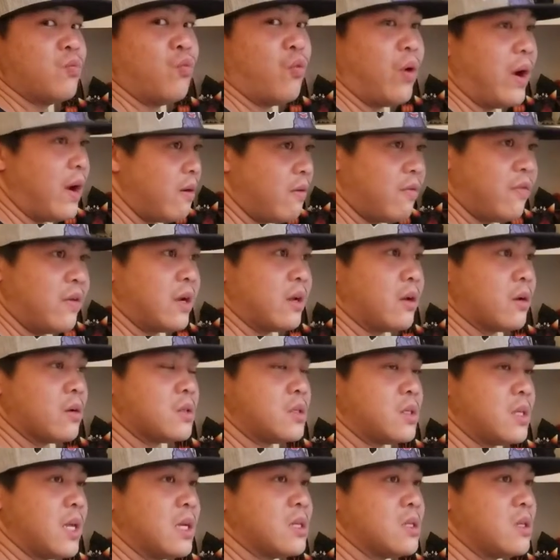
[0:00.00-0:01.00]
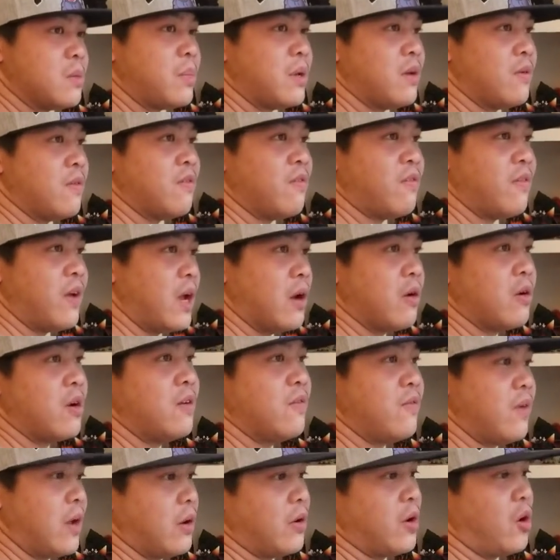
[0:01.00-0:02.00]
rare figures tends to be very
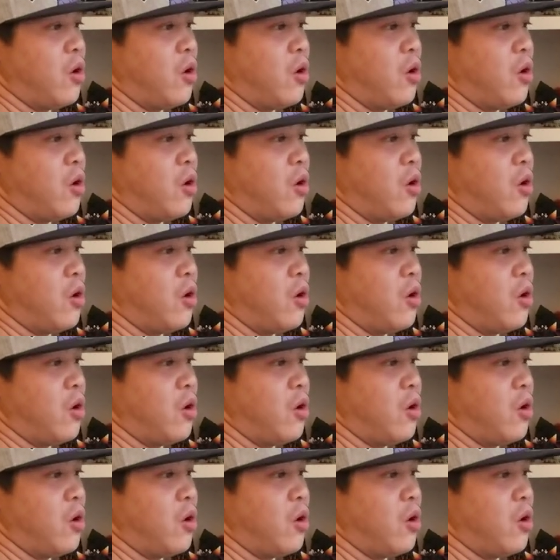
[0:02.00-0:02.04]
very